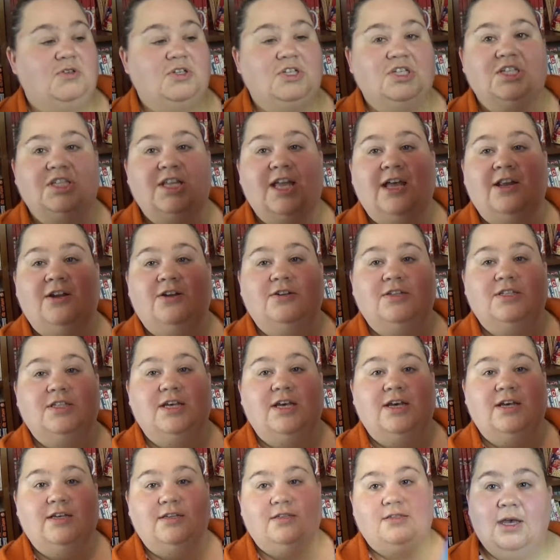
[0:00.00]
just standard
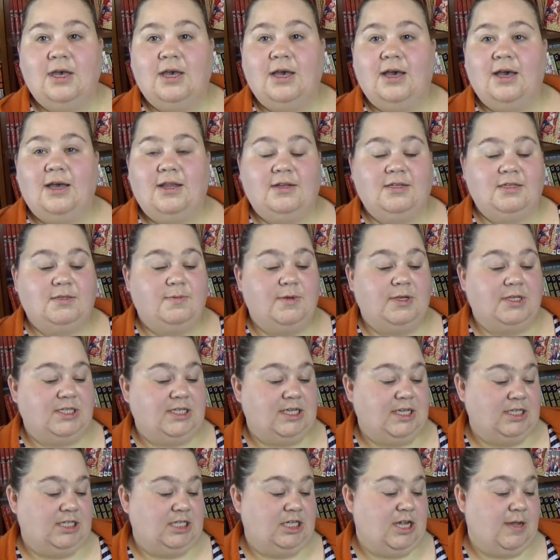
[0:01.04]
size. And the small
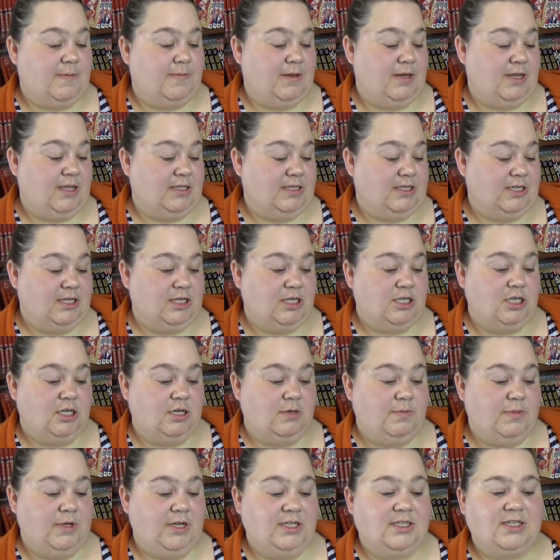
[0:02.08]
size Japanese
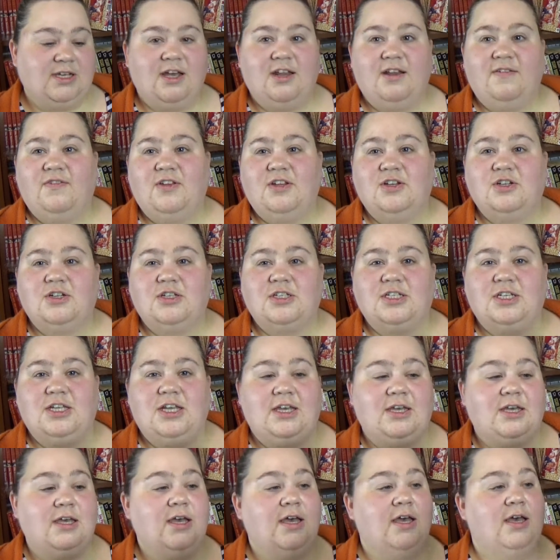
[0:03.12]
edition, but it's kind of
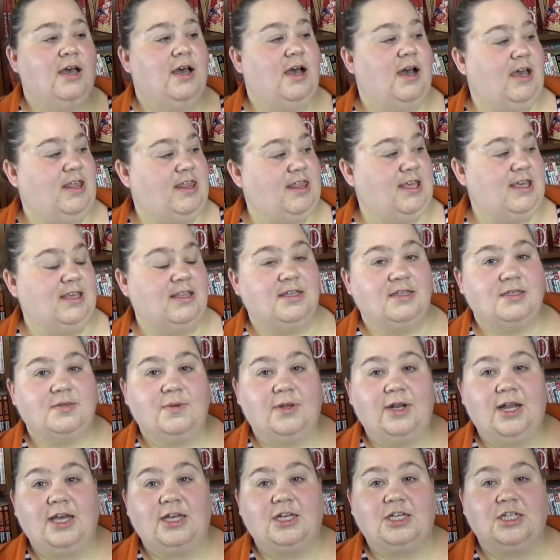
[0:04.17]
interesting. I think this
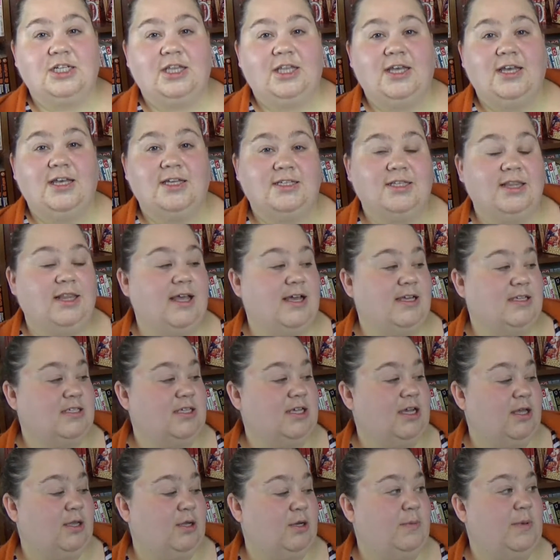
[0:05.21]
one actually has less
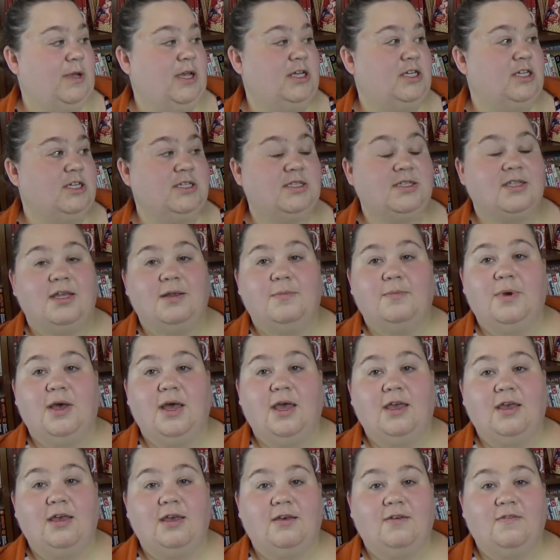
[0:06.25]
color pages than
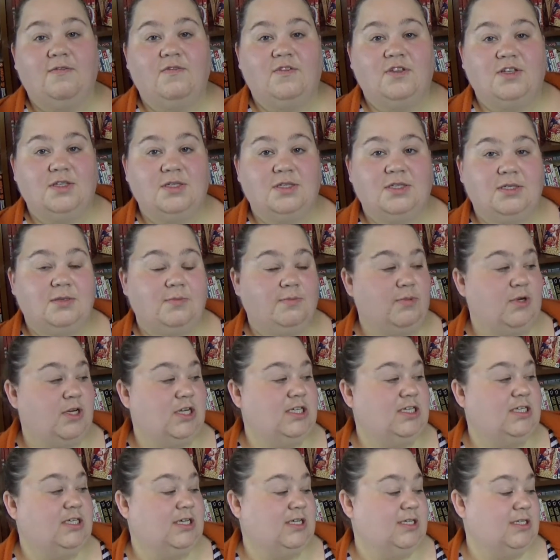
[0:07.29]
my Viz
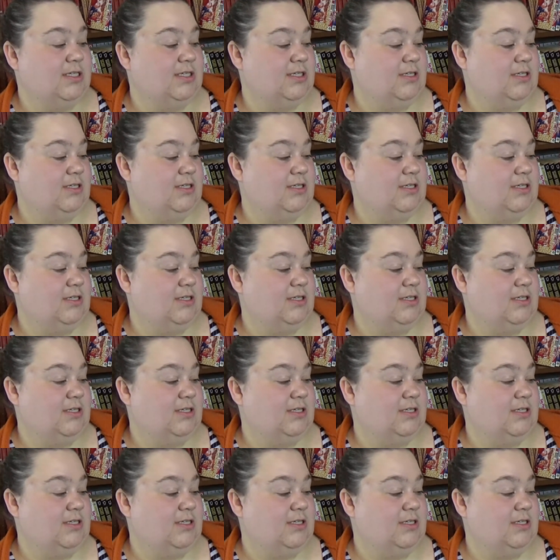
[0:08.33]
print does,